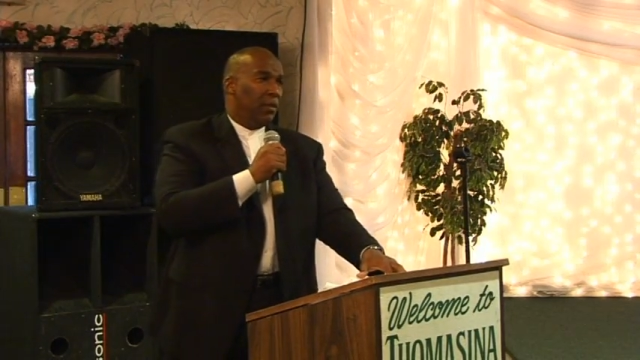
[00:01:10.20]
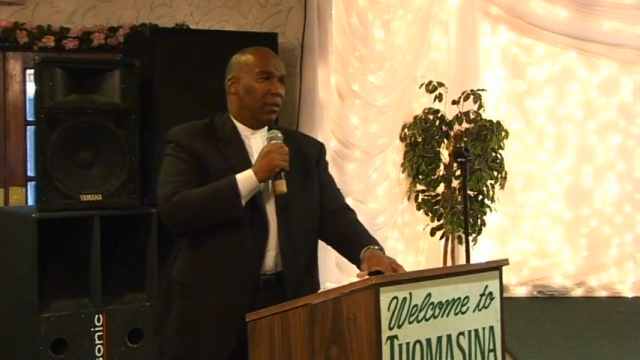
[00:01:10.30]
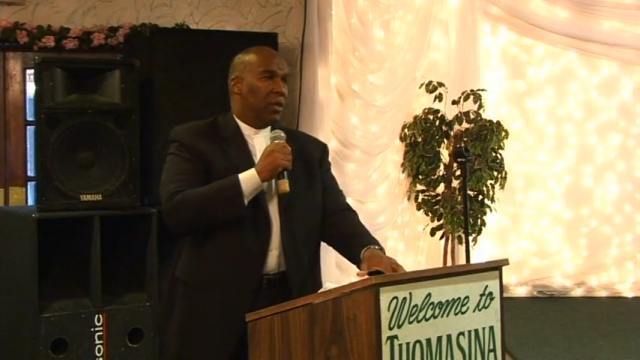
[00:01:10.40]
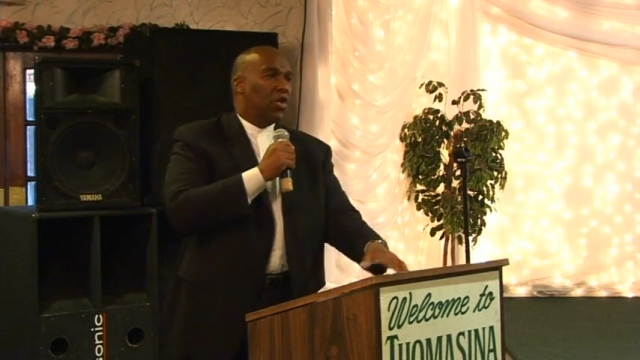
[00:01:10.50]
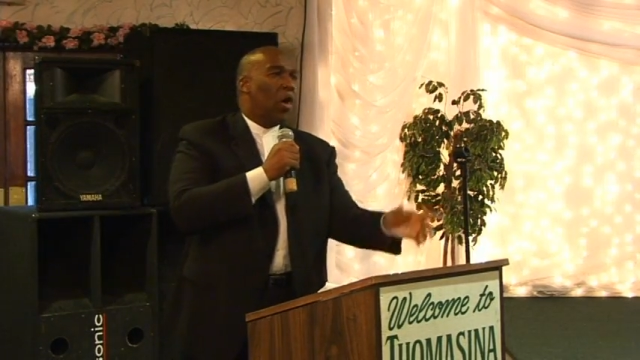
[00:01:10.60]

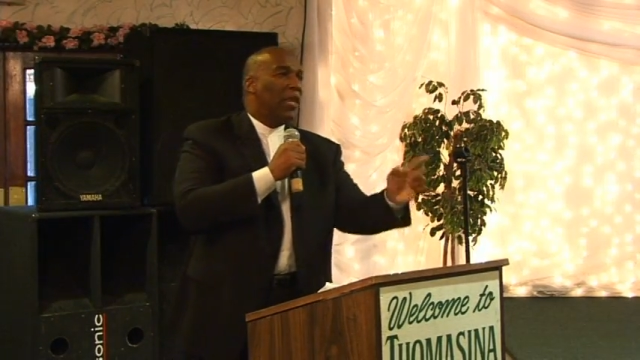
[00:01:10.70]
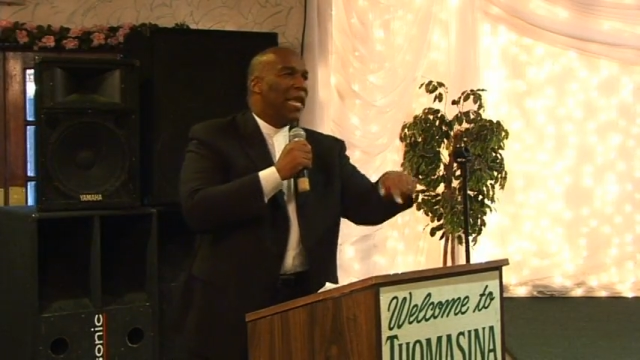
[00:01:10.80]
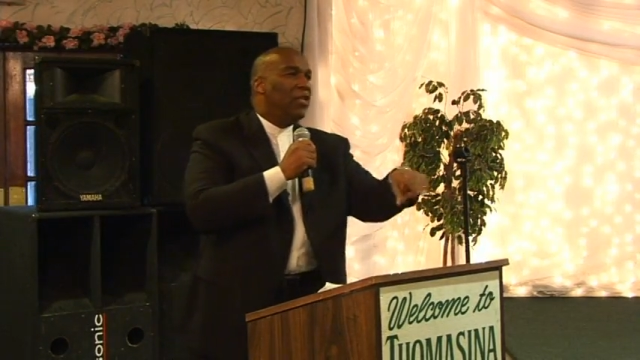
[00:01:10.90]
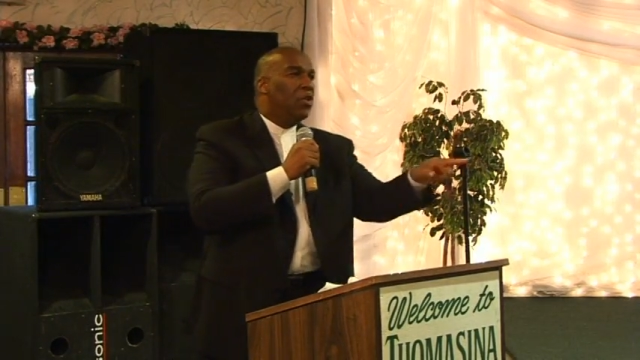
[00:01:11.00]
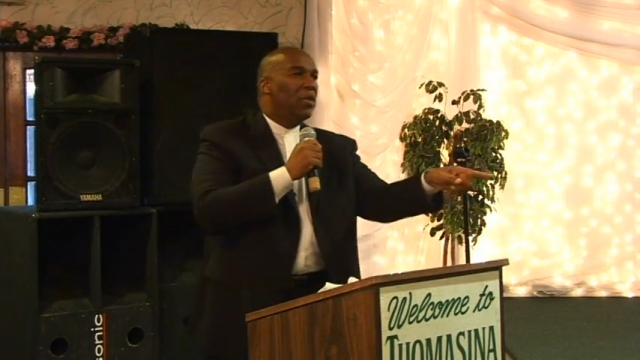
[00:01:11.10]
Because all they
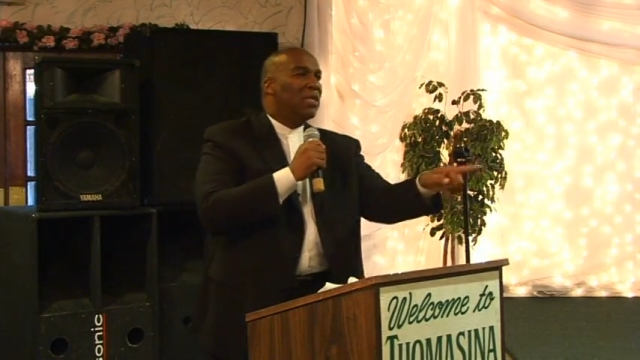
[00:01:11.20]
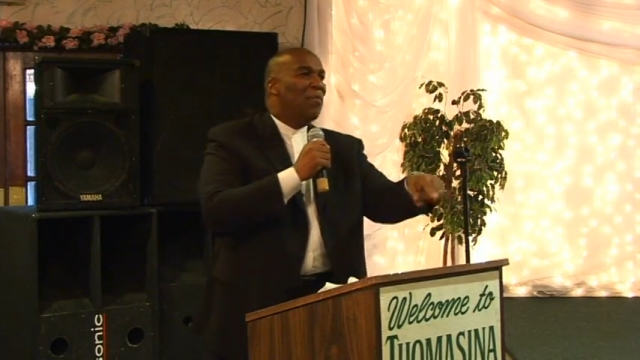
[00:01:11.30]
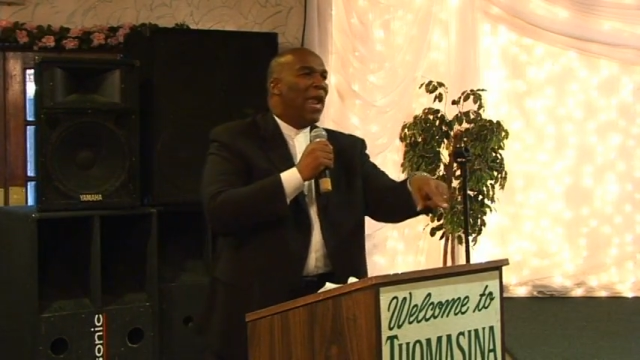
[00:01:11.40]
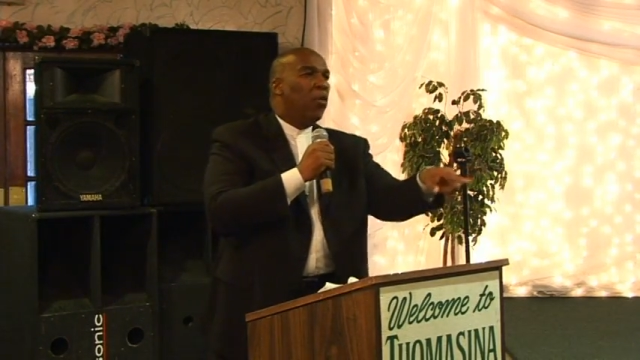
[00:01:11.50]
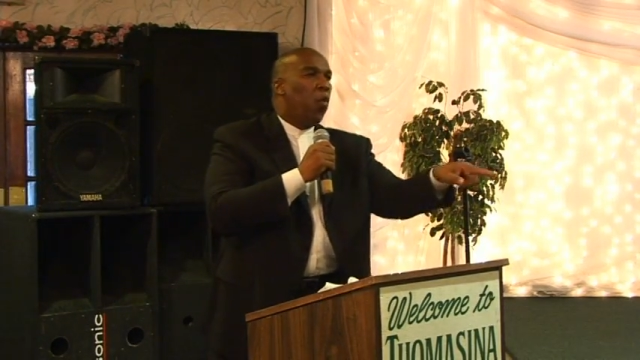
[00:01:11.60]
do is
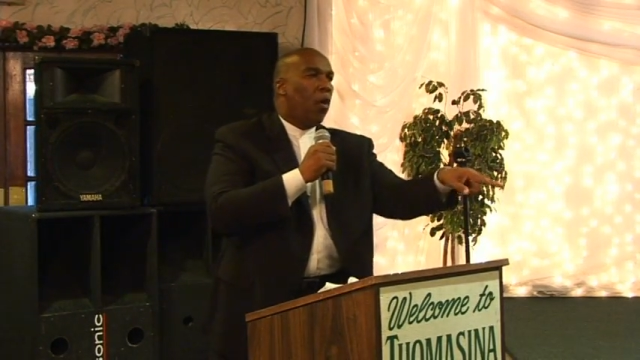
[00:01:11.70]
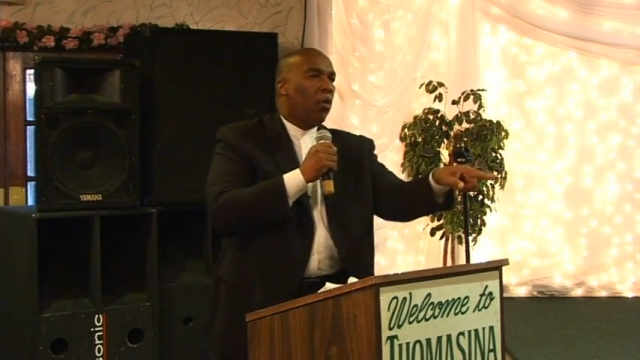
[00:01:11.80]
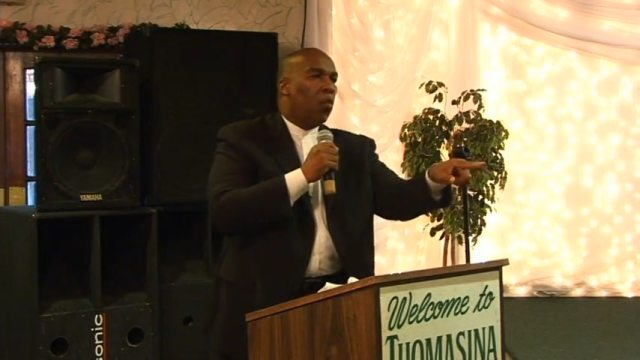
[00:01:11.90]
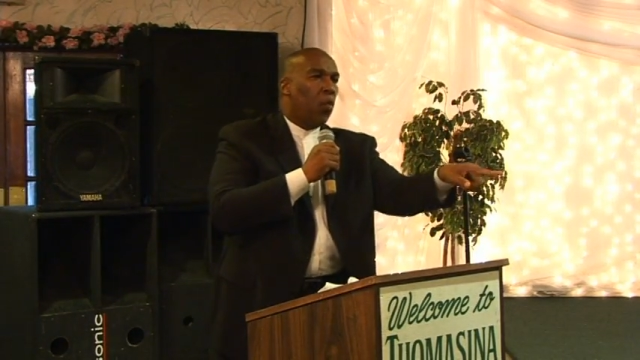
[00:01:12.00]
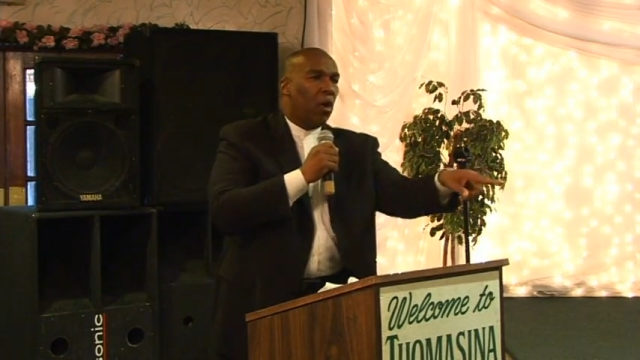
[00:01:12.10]
make
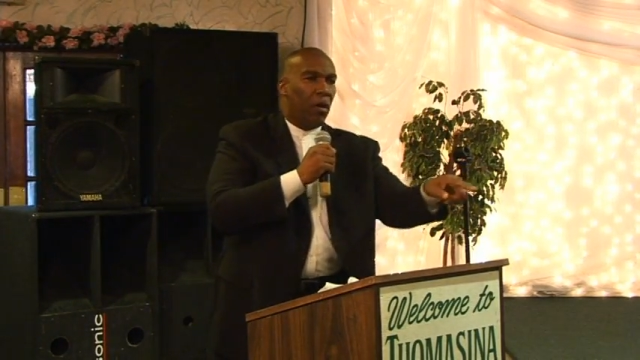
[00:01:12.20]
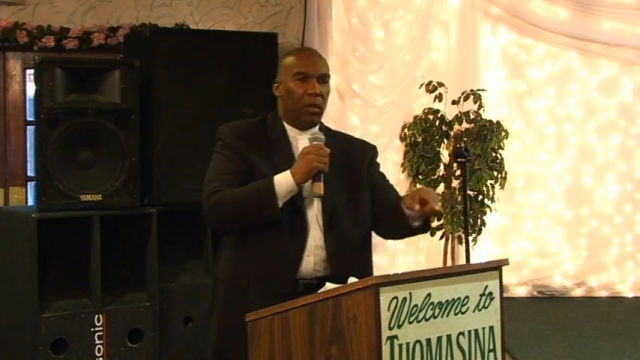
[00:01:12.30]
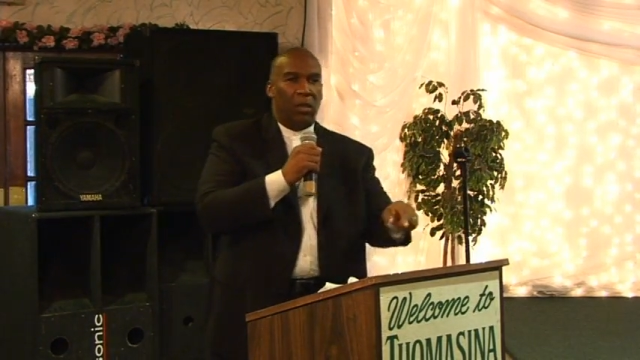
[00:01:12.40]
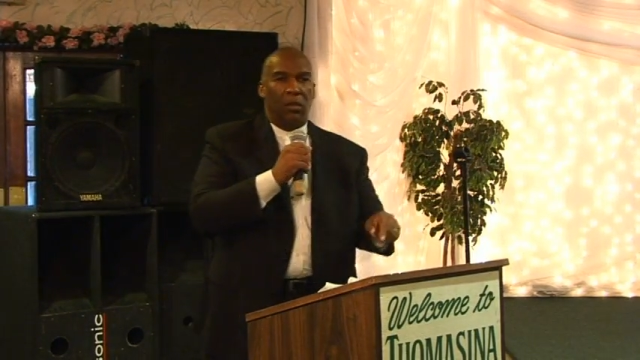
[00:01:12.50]
work work.